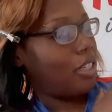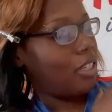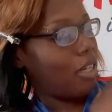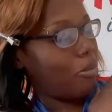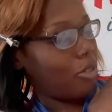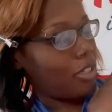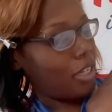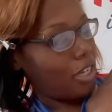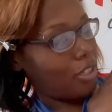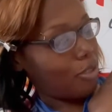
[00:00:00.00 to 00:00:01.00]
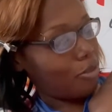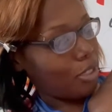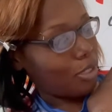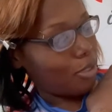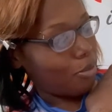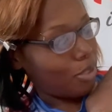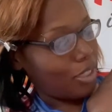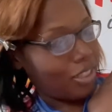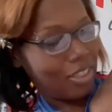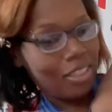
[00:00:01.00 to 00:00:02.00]
come on, daddy, you can do
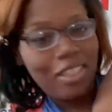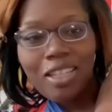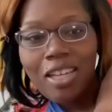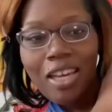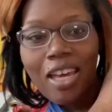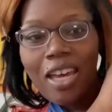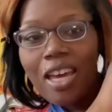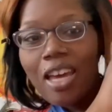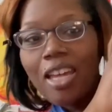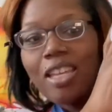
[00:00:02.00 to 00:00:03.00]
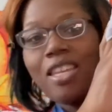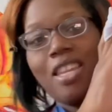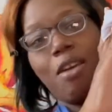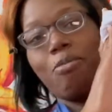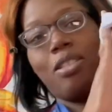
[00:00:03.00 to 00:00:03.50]
this. That was